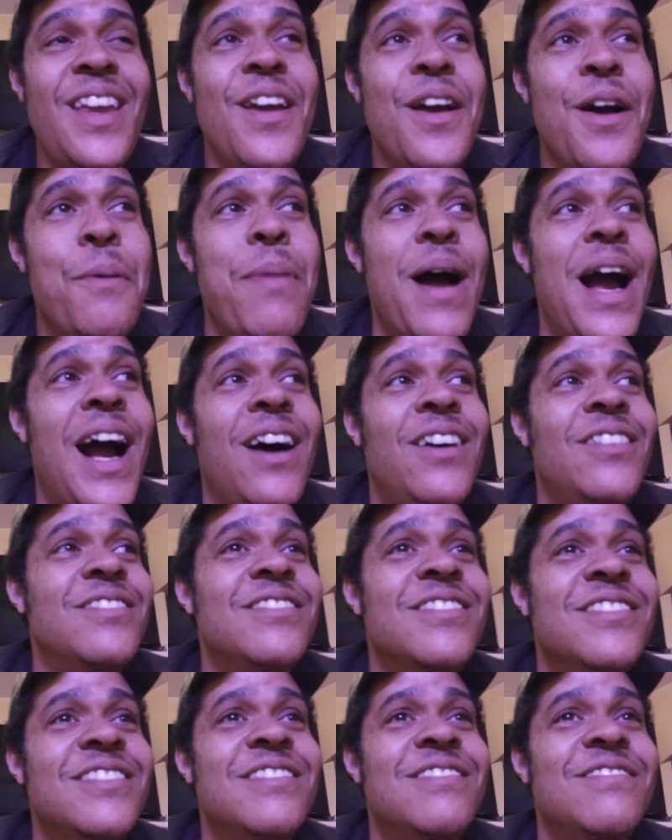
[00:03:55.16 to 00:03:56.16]
about
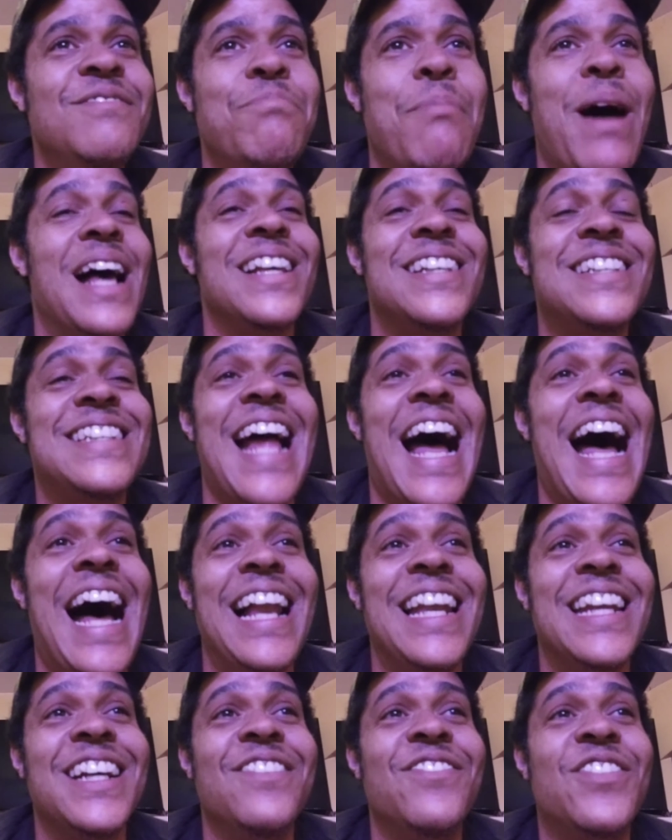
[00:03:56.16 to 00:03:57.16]
my
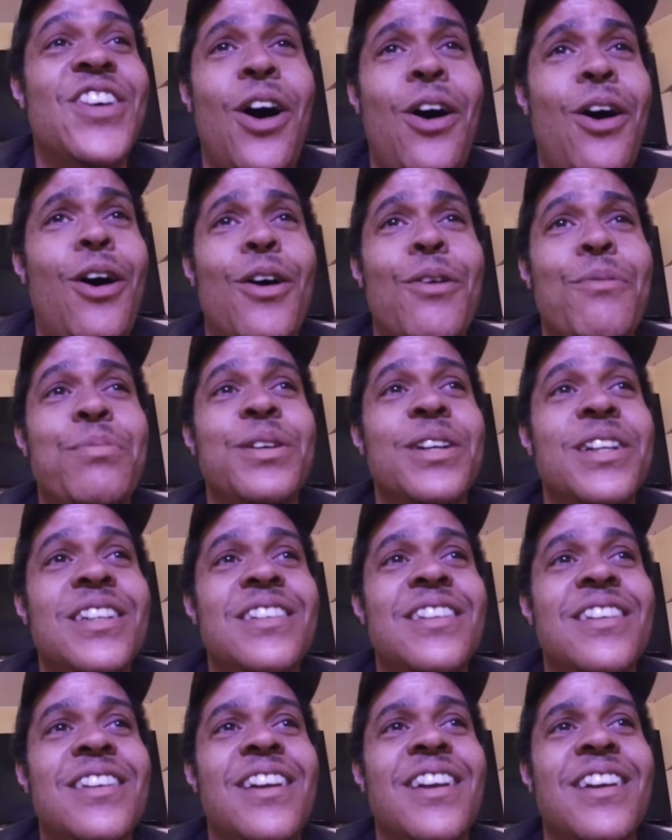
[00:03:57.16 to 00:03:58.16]
styling of car,
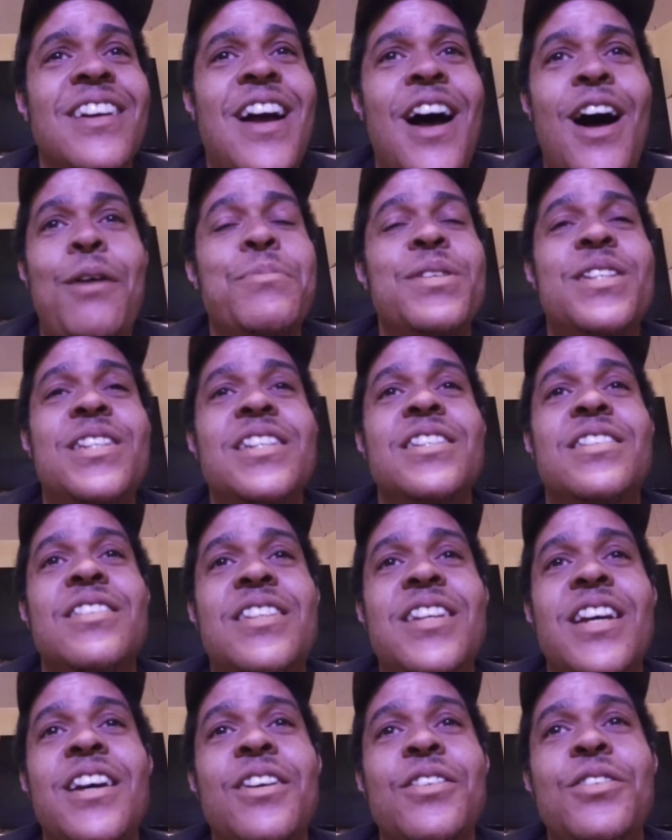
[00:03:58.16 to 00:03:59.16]
but common sense to
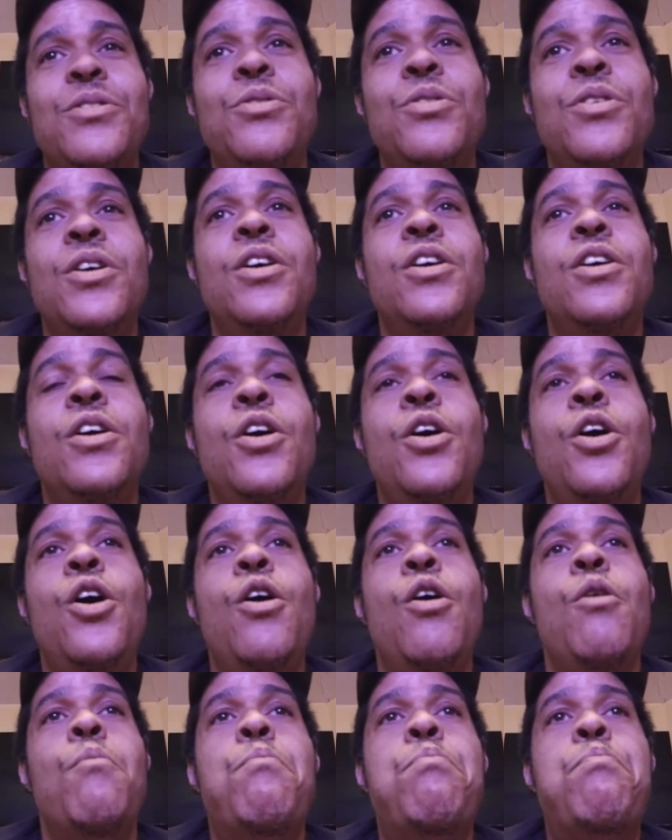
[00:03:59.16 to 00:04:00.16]
tell you,
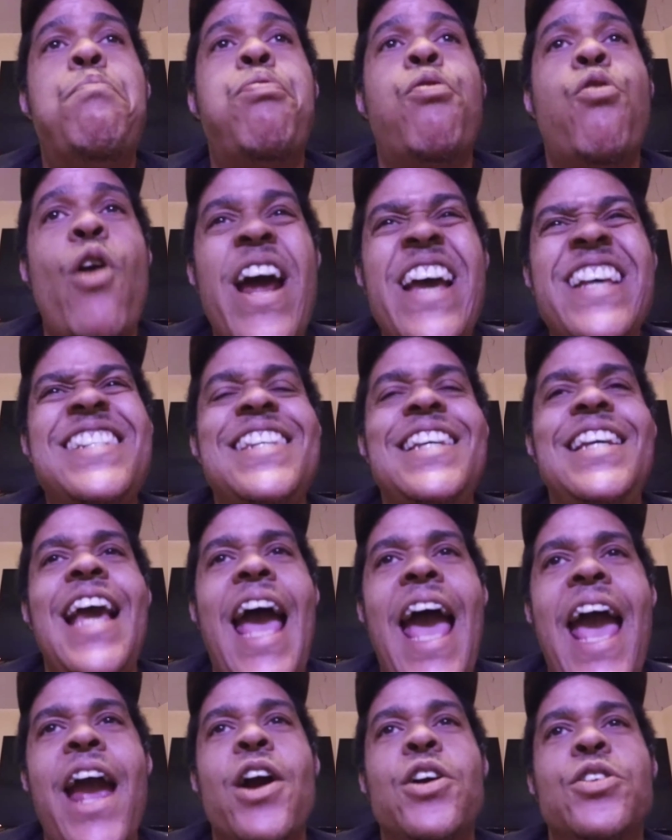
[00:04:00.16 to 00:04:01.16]
pressing
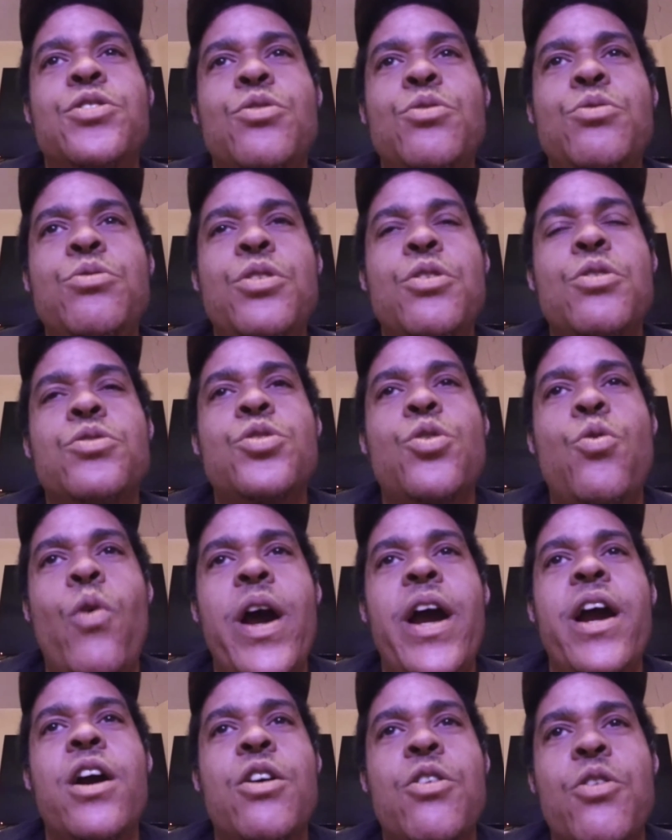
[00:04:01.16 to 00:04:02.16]
air through your
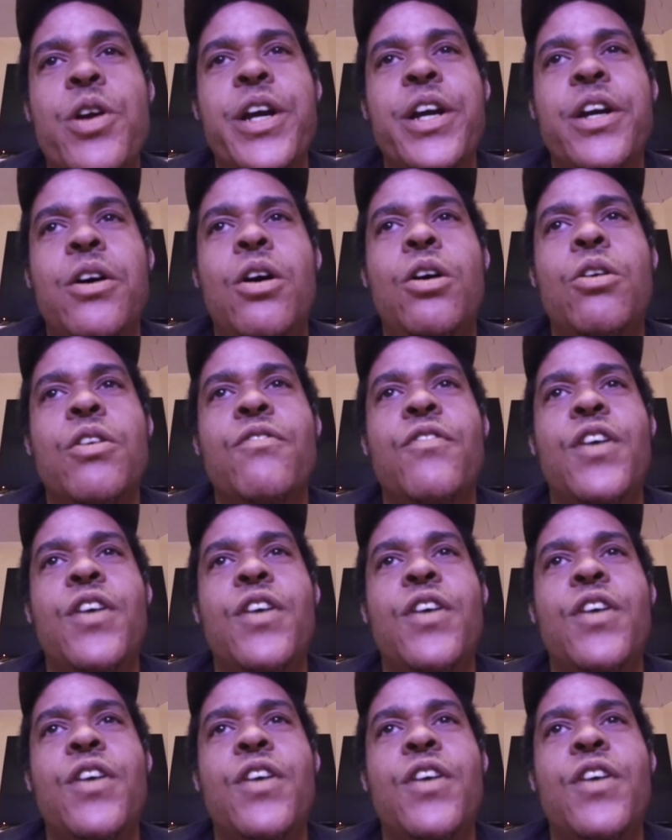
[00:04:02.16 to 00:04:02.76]
square grill on a